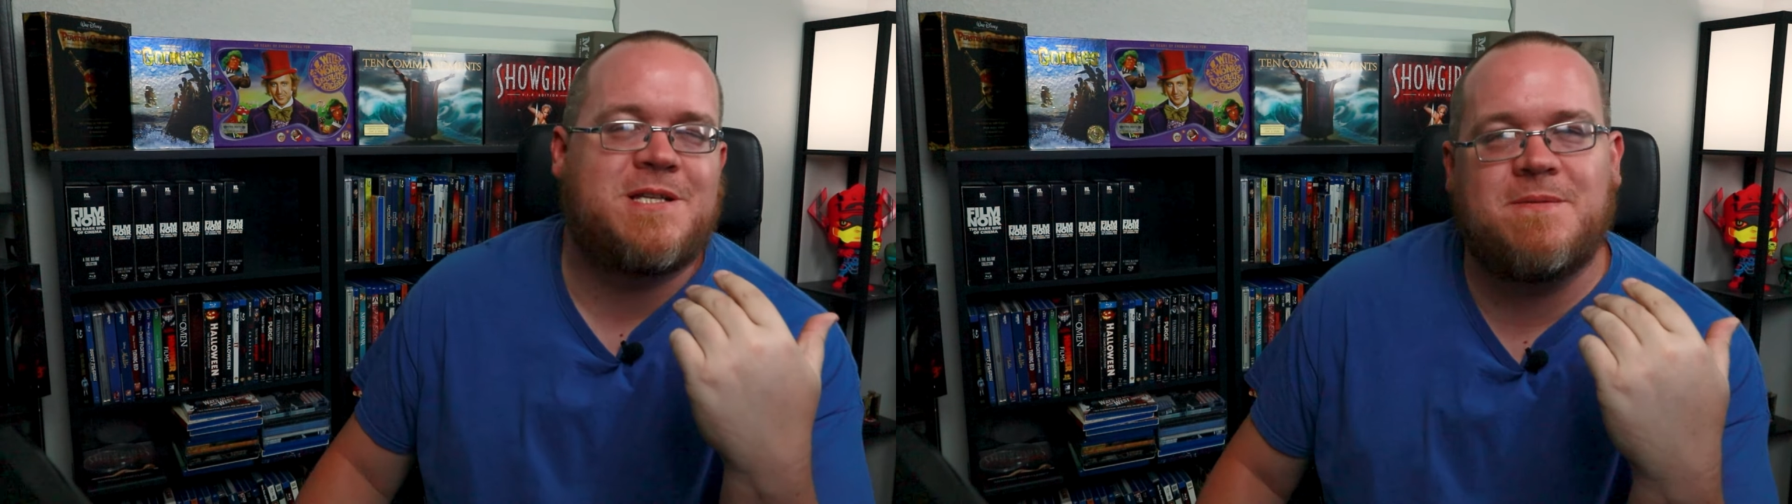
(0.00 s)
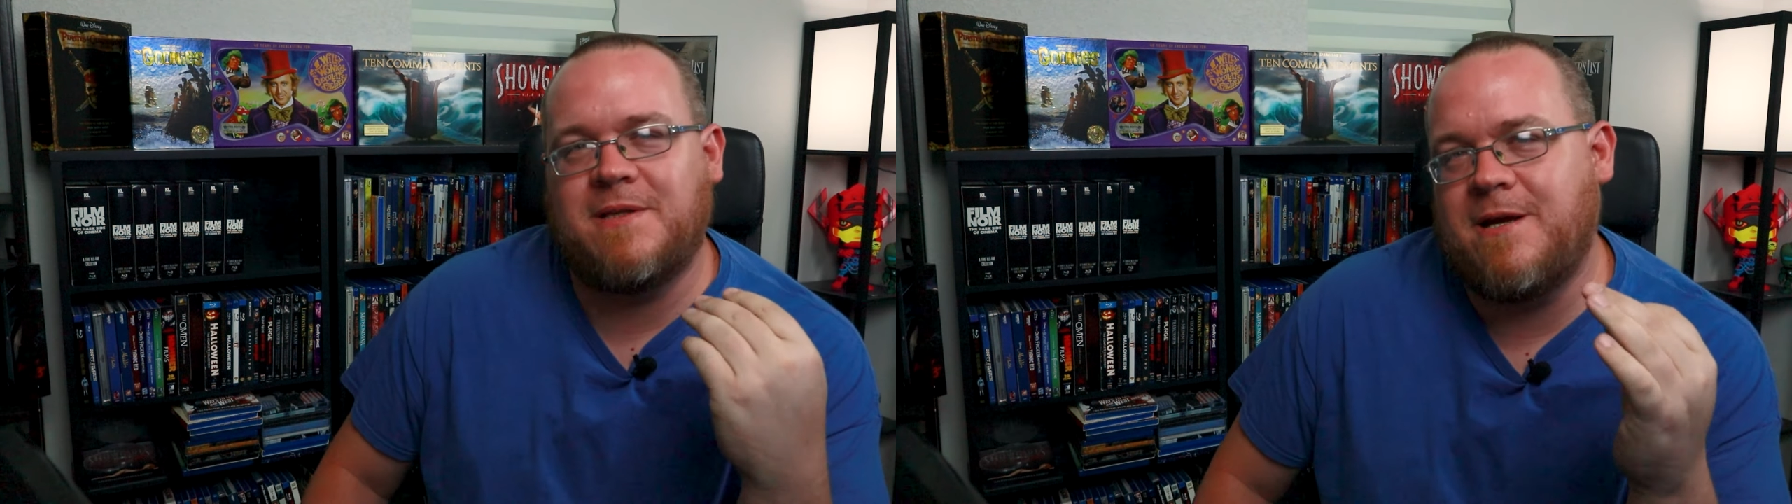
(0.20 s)

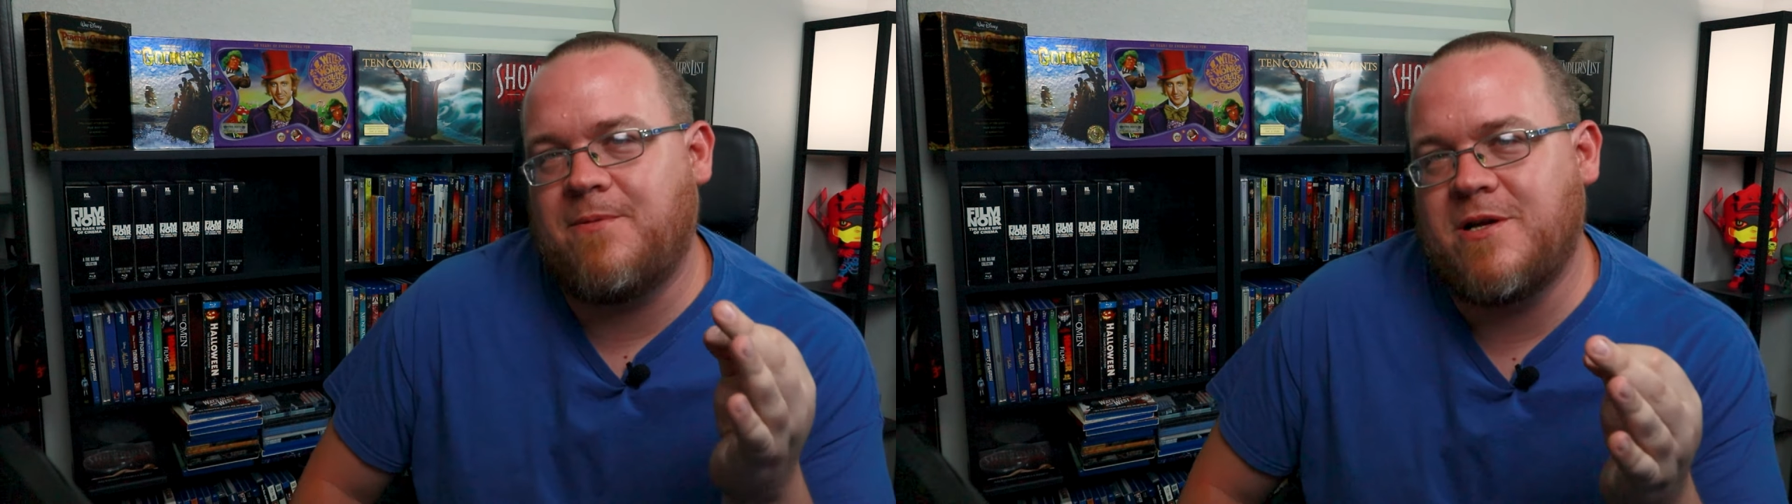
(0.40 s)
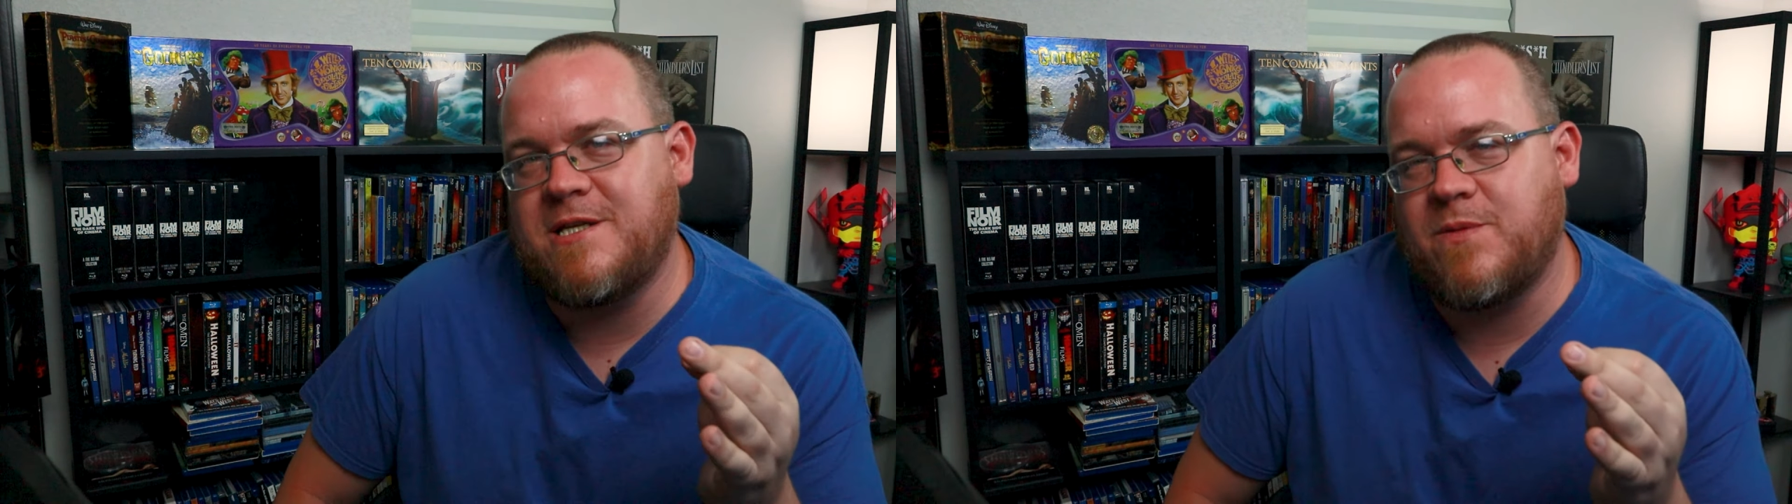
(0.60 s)
some
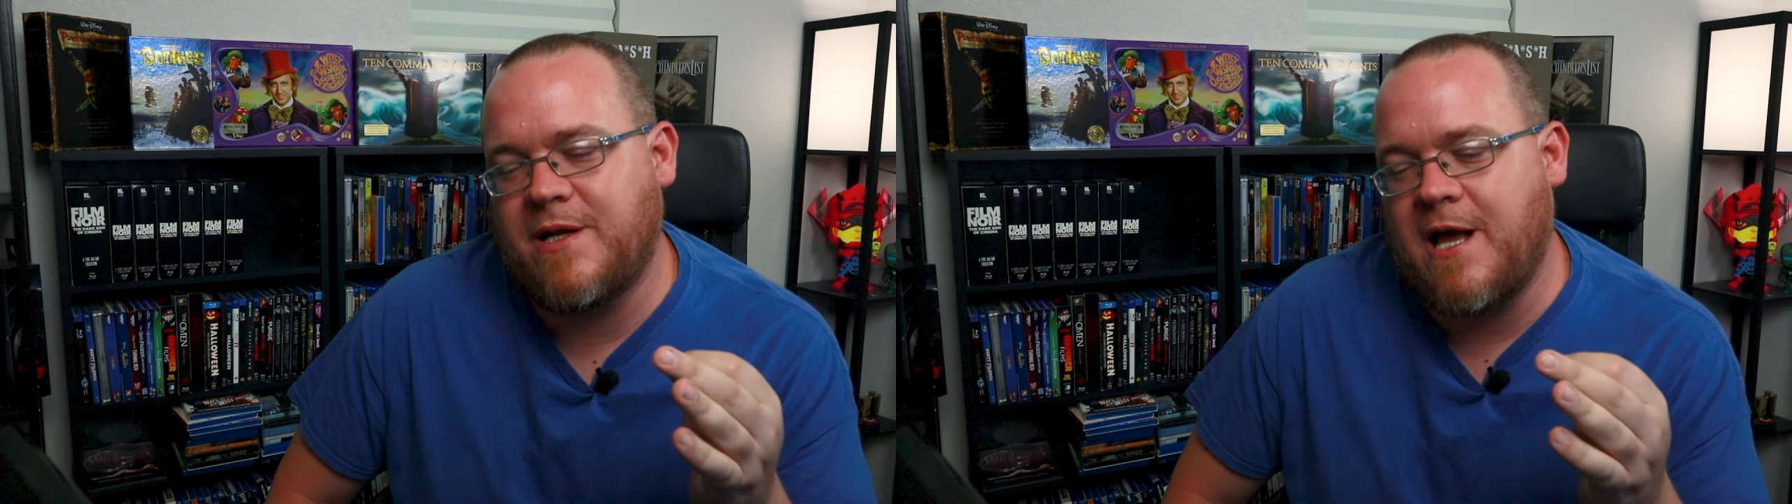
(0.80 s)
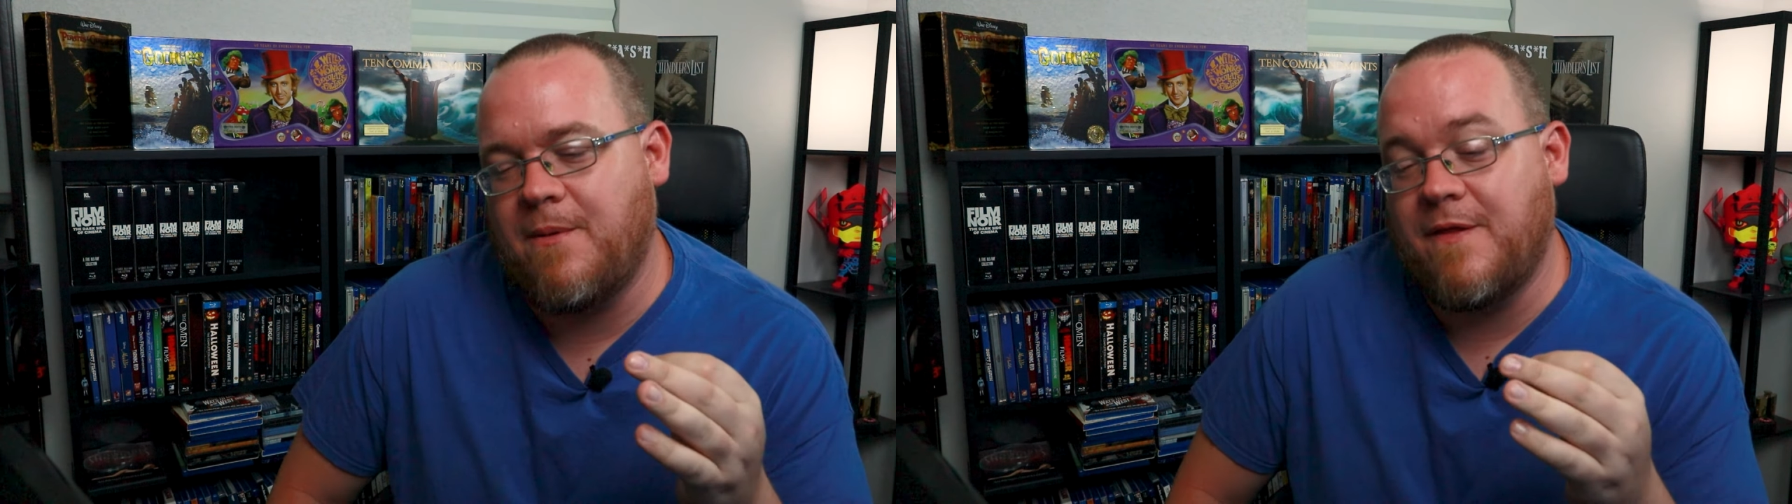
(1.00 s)
liberties
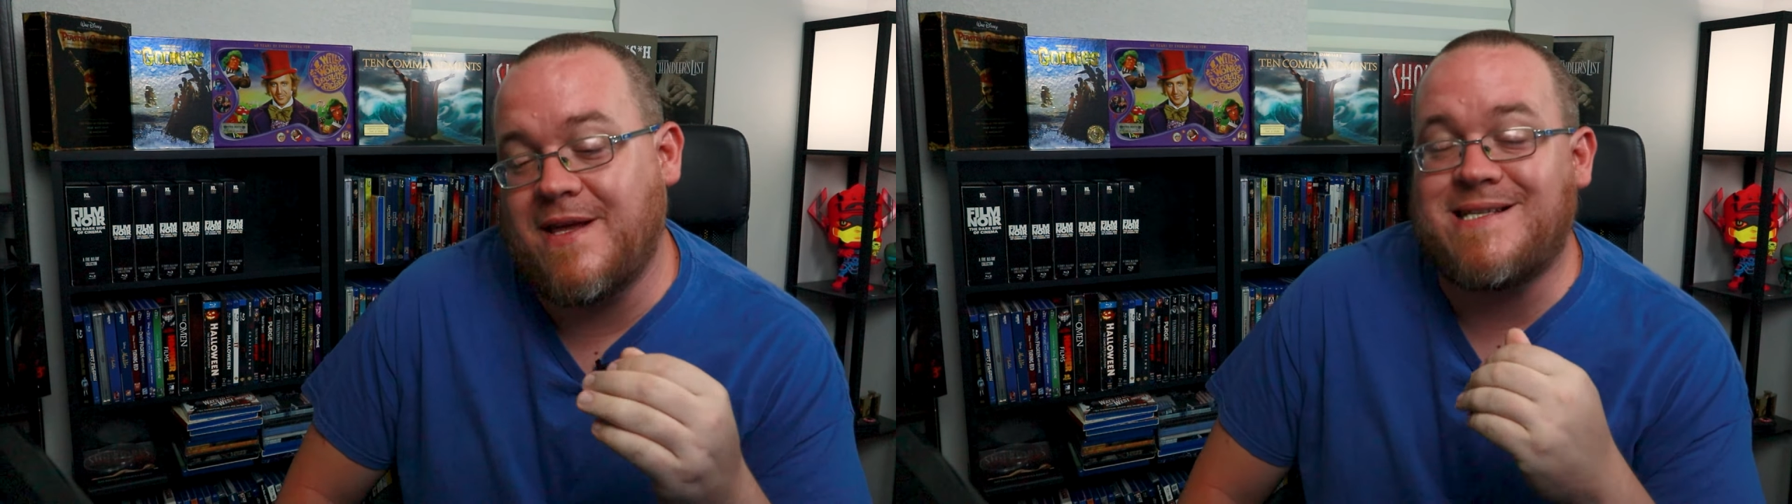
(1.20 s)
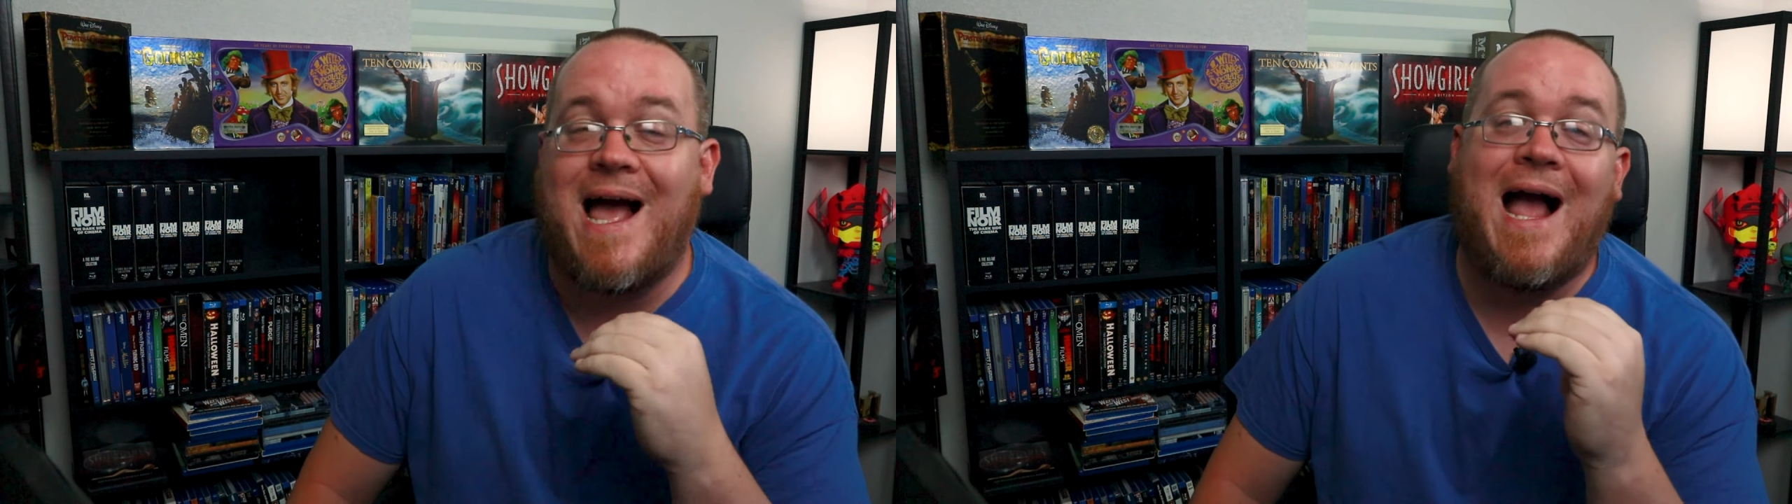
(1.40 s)
with a couple of things.